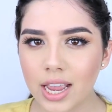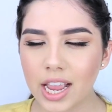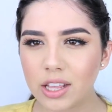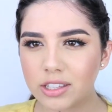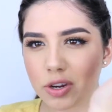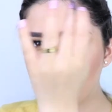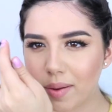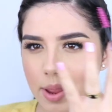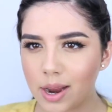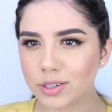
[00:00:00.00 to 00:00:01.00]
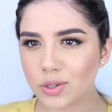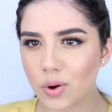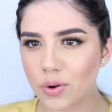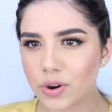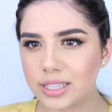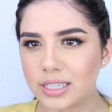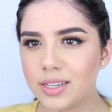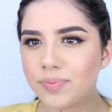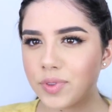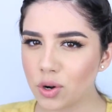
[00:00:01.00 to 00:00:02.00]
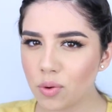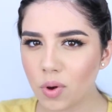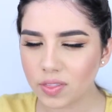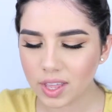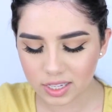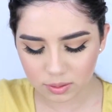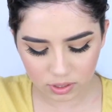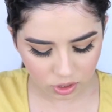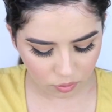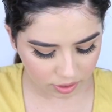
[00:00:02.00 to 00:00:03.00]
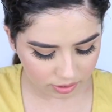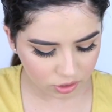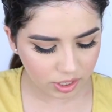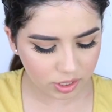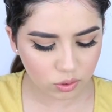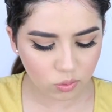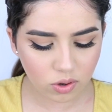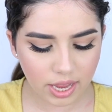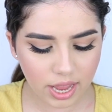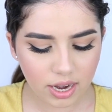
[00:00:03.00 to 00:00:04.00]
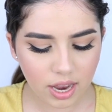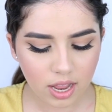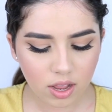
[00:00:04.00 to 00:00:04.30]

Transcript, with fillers: and you see your baby hairs going crazy you don't want that especially when you're starting school again